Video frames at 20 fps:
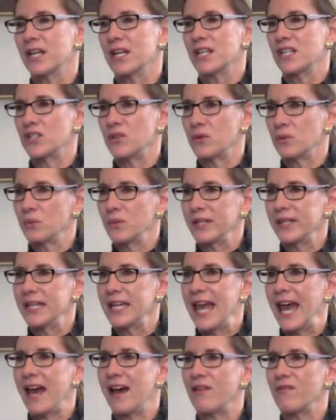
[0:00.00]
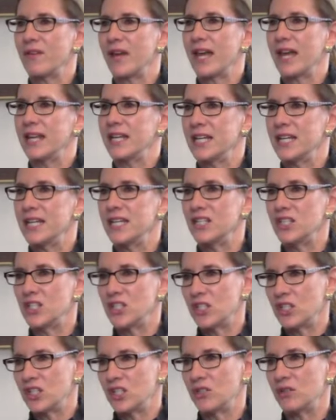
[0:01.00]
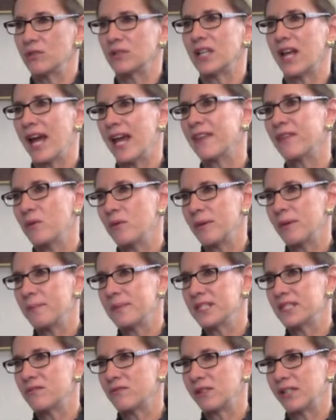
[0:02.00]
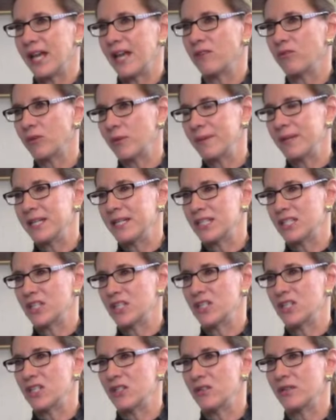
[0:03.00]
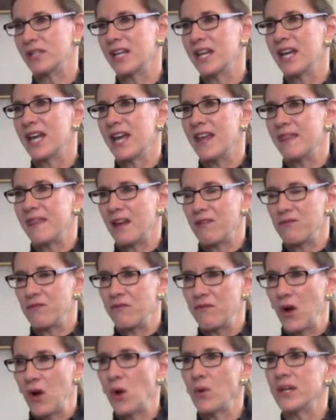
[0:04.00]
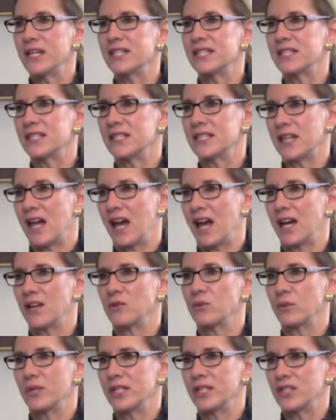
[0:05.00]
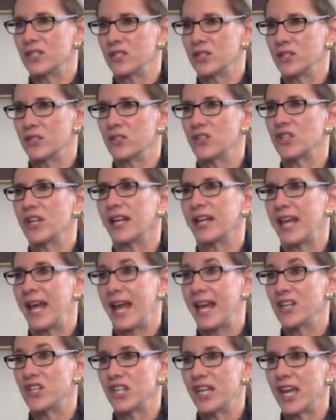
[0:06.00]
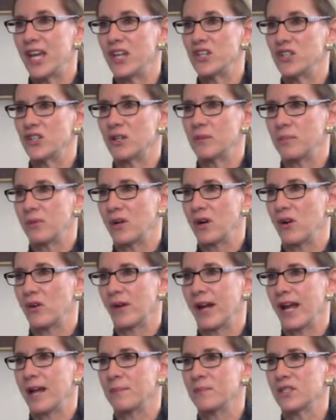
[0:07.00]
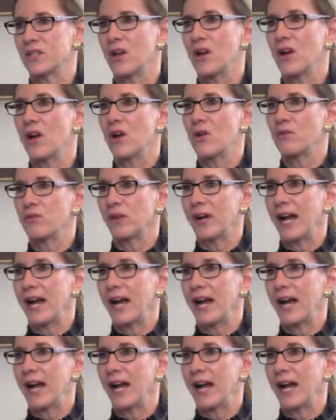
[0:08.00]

to really have an institute like the Women's Philanthropy Institute that focuses on research and educational programs for